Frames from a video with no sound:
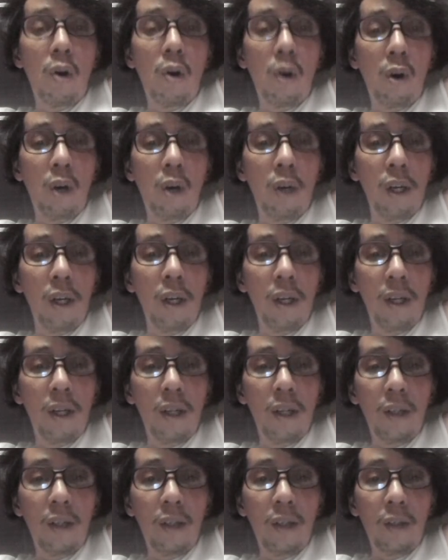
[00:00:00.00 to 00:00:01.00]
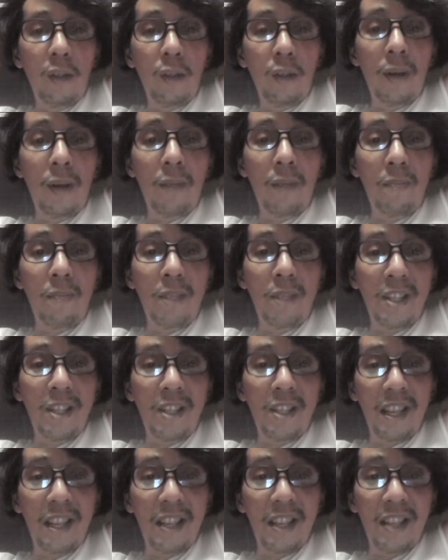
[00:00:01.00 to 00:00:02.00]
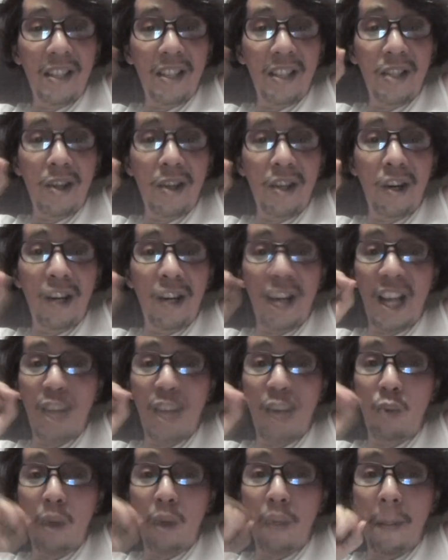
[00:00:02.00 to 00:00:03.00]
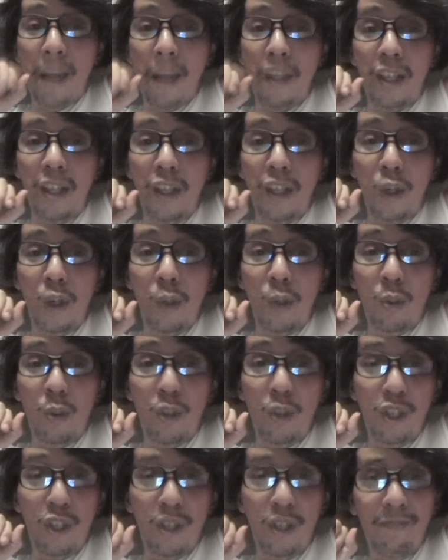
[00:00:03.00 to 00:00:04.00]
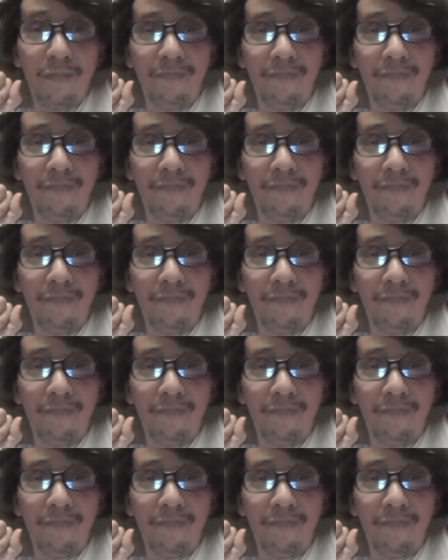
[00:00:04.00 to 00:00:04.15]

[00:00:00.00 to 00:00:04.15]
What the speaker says: all great businesses started as one-man shows.